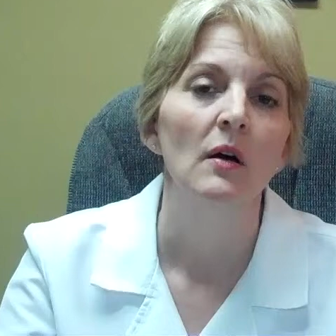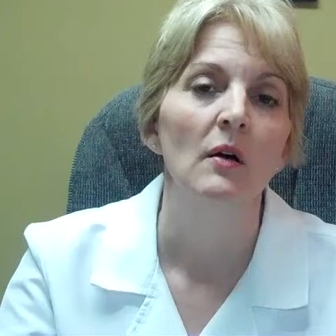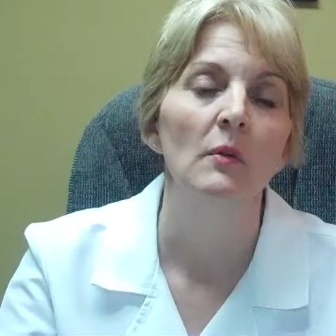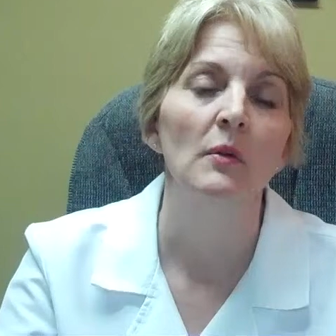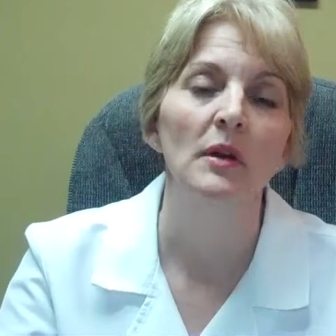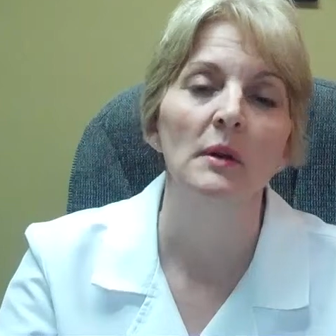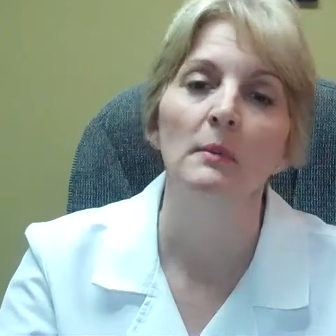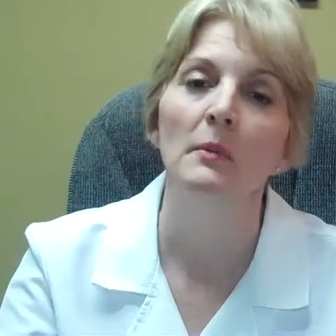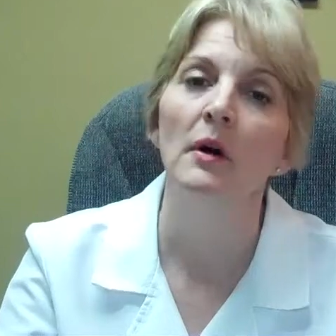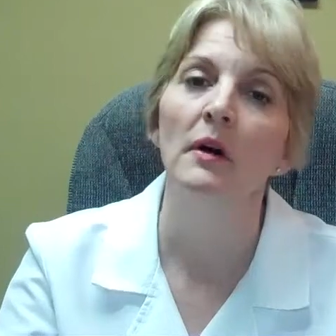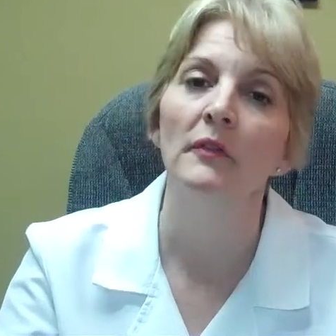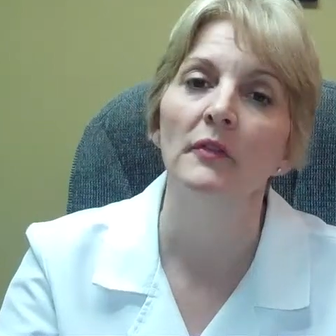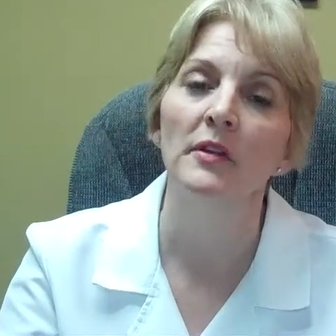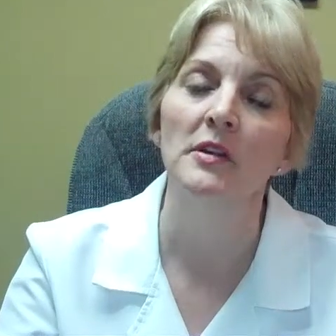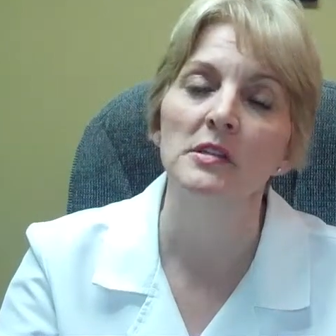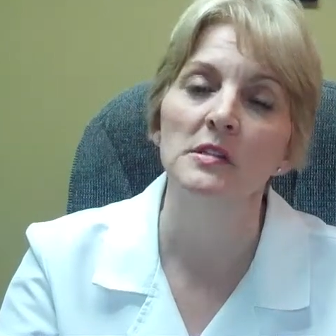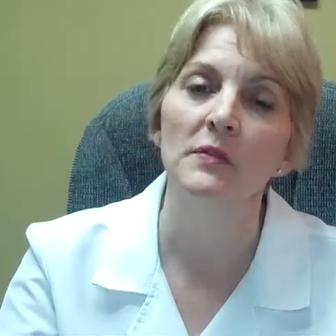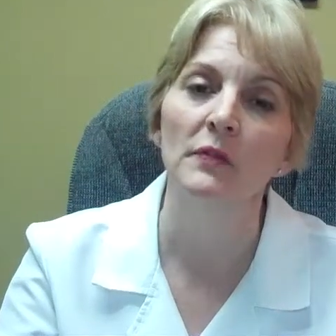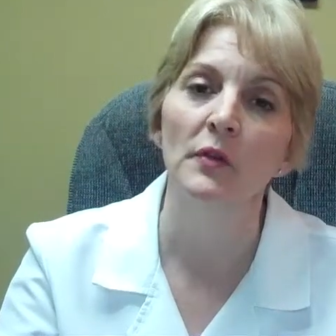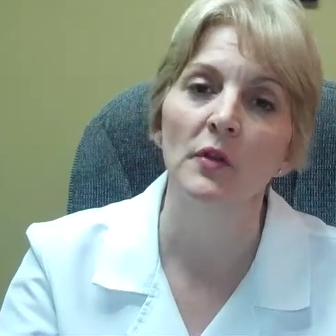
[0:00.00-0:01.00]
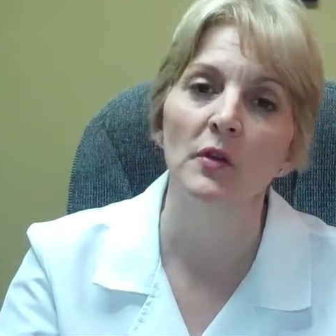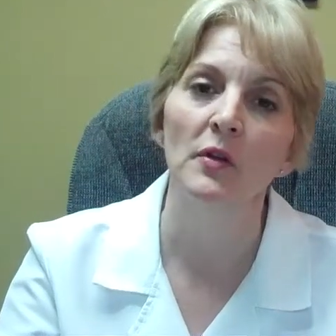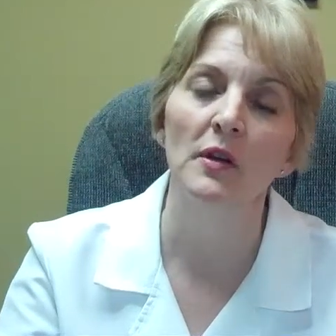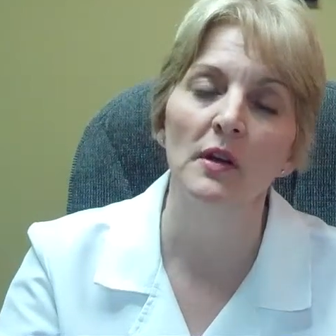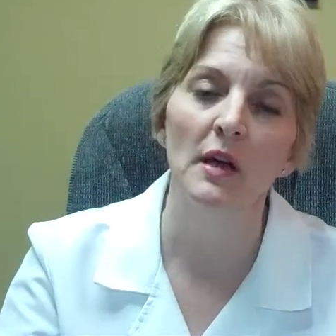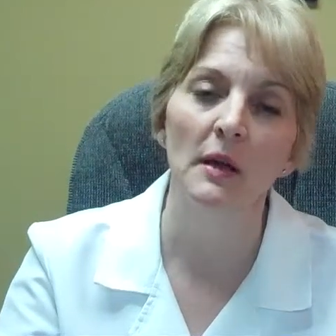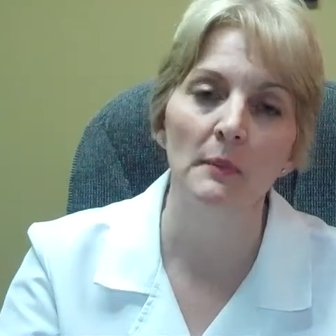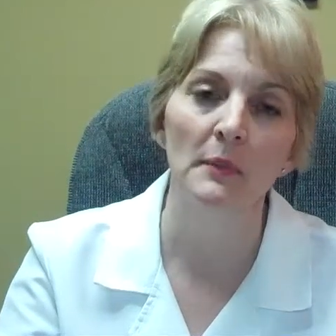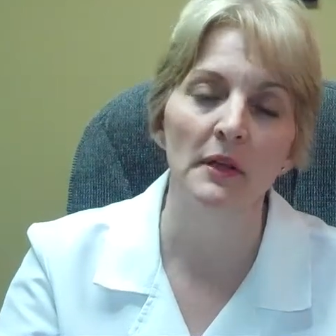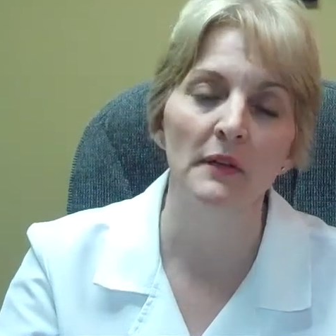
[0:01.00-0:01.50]
What I'm offering is for you to
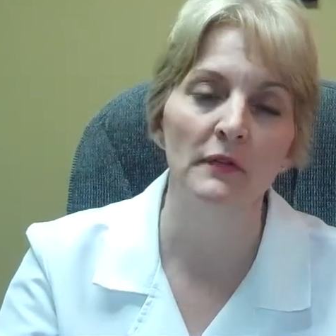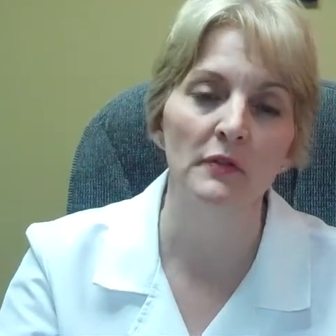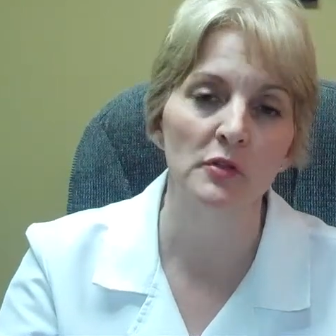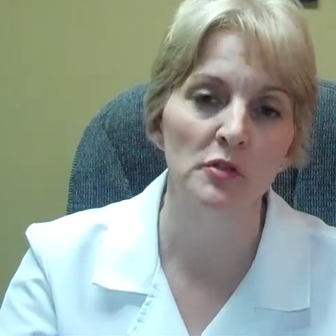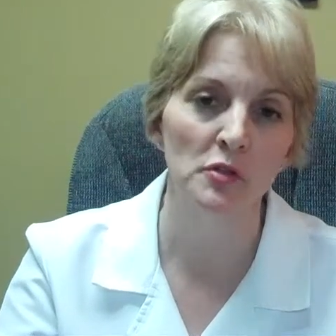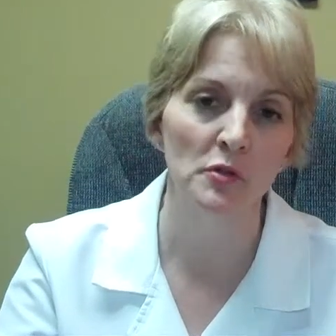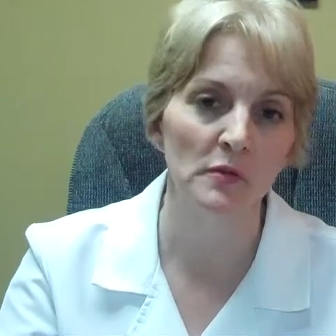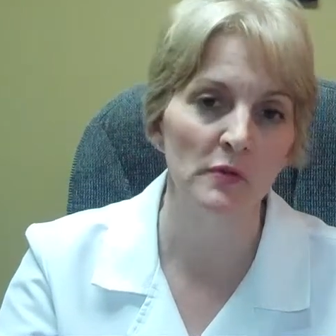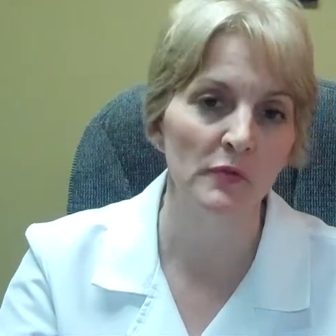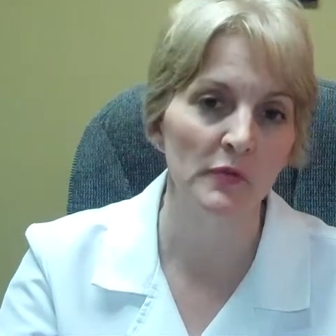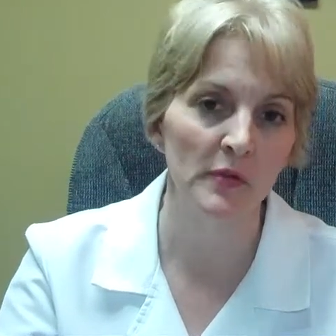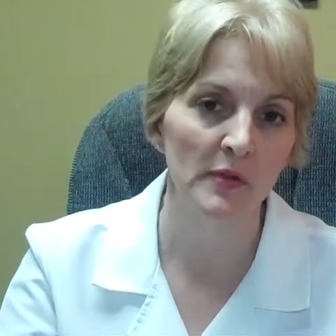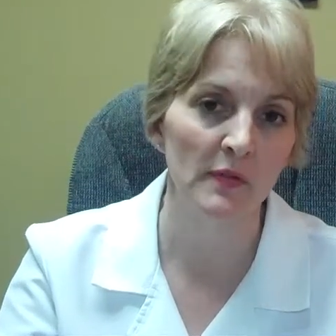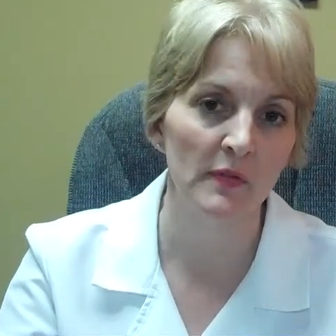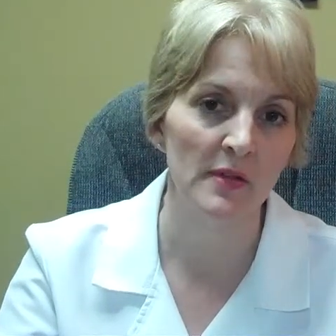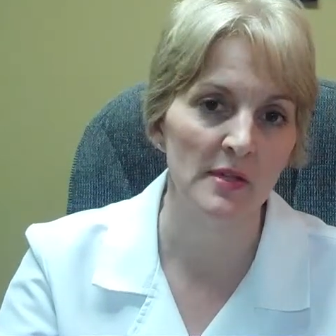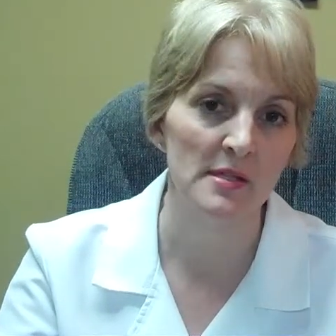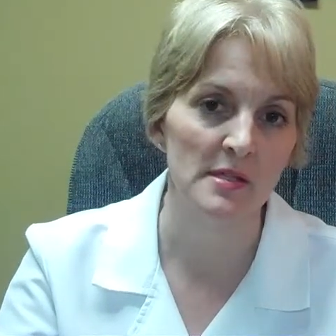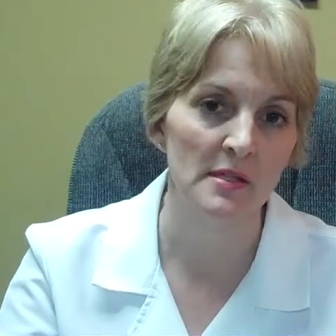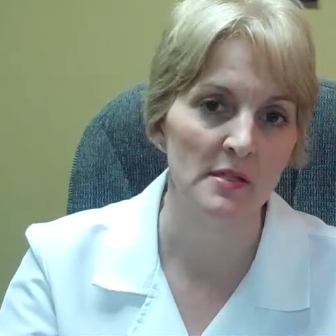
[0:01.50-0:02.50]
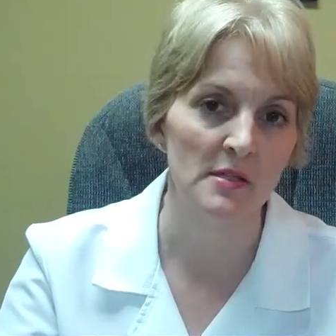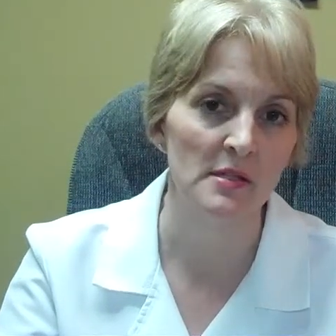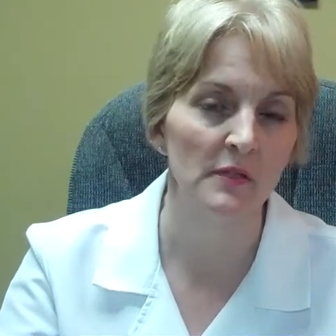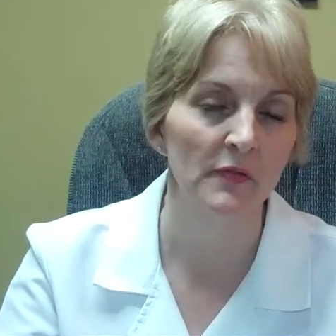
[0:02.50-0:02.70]
come in for 2 free visits.